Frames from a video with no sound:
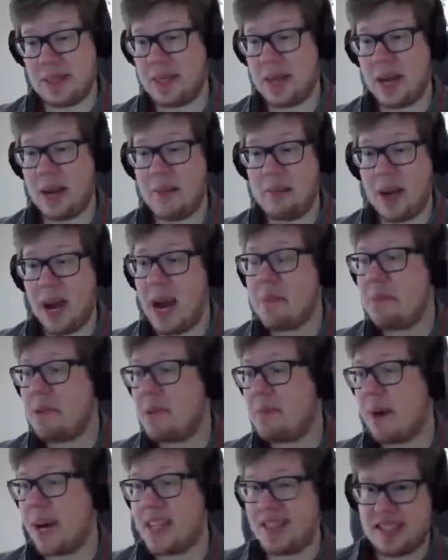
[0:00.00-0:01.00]
I'm
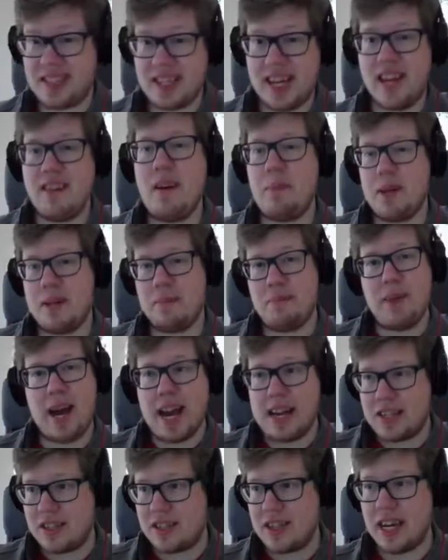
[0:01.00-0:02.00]
happy my save have been...
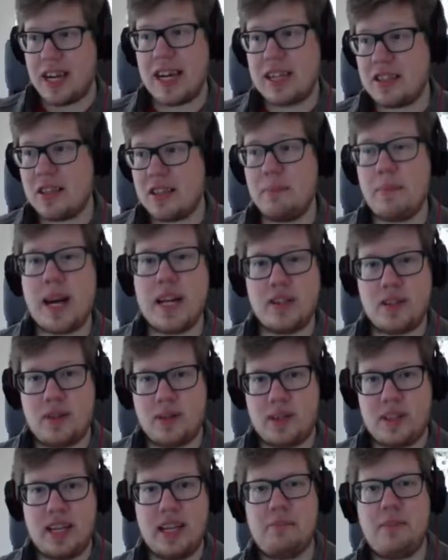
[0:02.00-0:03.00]
Act I actually managed
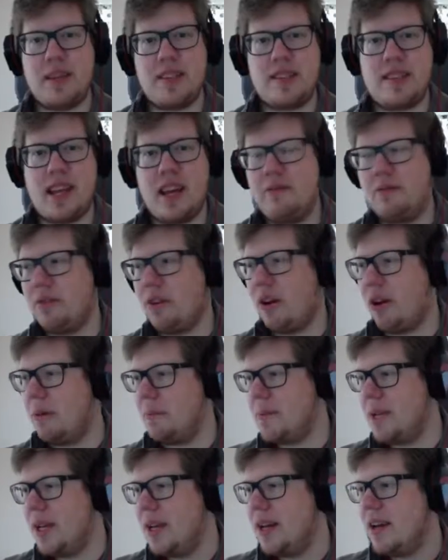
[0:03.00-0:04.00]
to keep my save
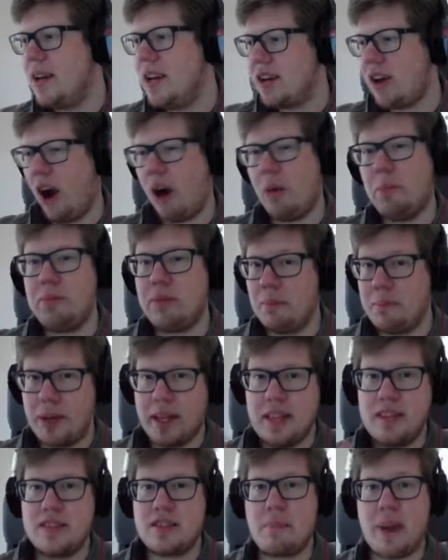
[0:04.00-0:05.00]
from couple of
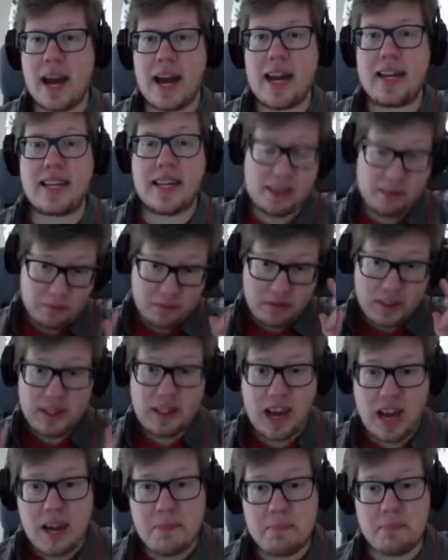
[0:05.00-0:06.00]
builds back, and I'm
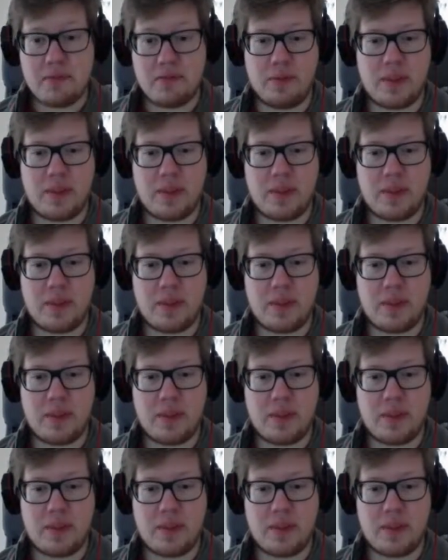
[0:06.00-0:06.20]
really happy for